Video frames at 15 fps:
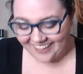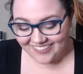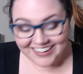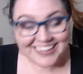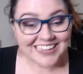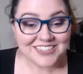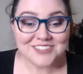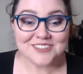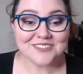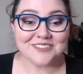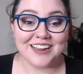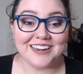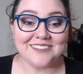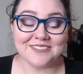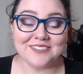want to get you the
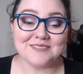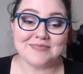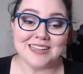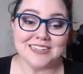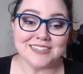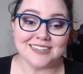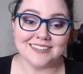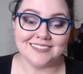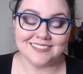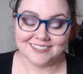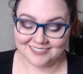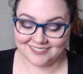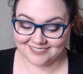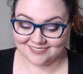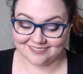right information.
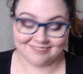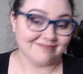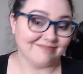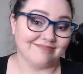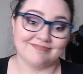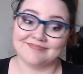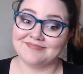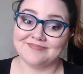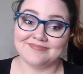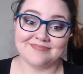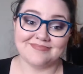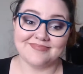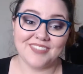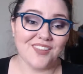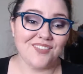
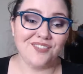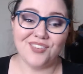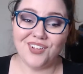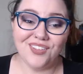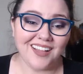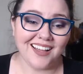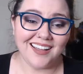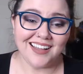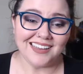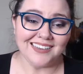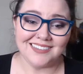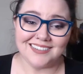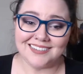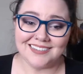Full on.